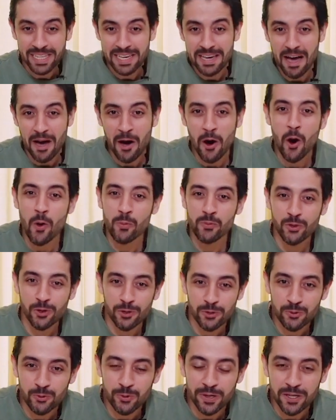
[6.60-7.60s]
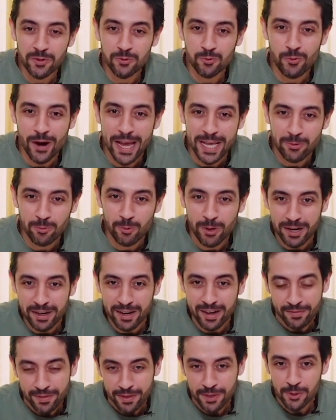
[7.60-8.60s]
everybody, I hope you are doing great
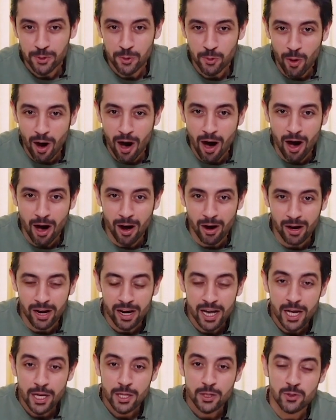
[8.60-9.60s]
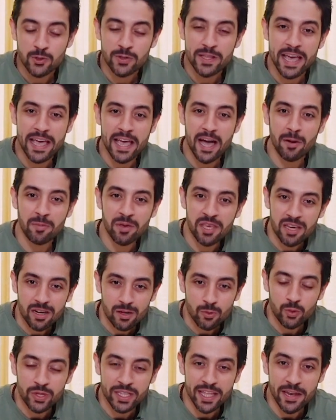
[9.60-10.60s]
wherever you are. Today I'm
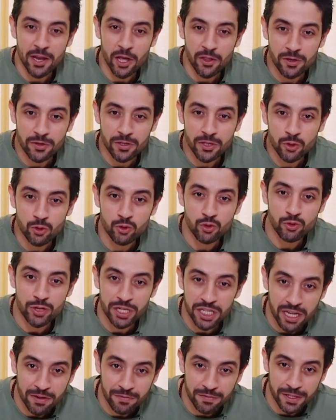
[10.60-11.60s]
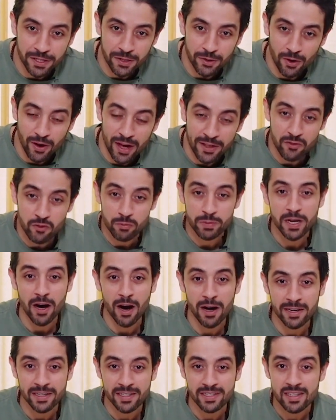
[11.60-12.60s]
here with another nutrition video, and to be
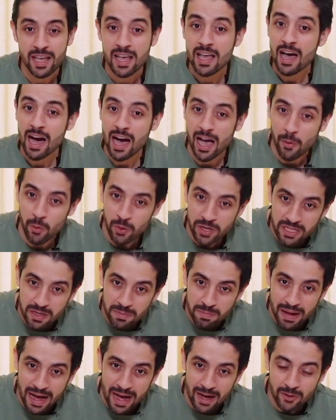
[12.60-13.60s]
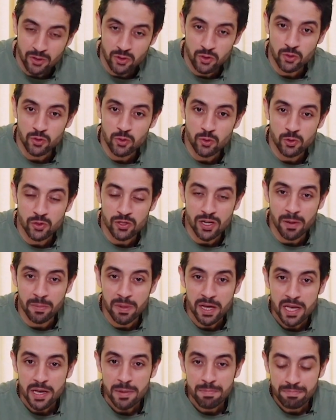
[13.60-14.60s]
honest, I was about to do
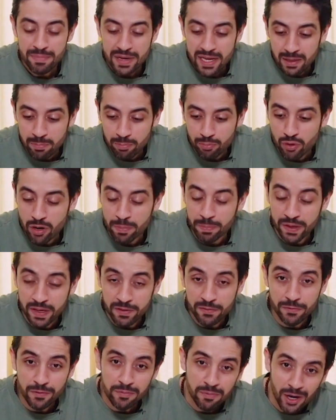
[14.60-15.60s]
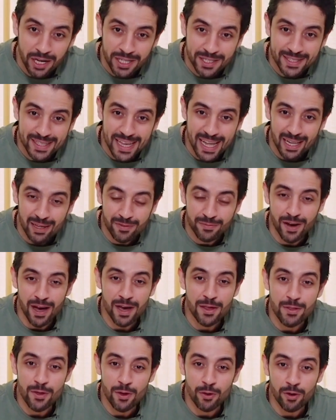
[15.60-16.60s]
some meal prepping for myself.
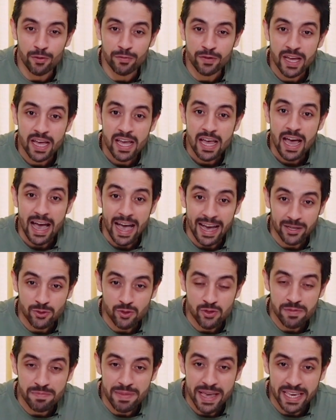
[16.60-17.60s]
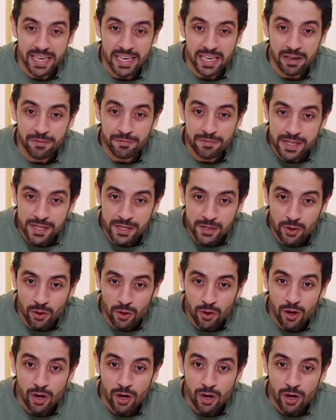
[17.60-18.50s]
I thought of actually making a video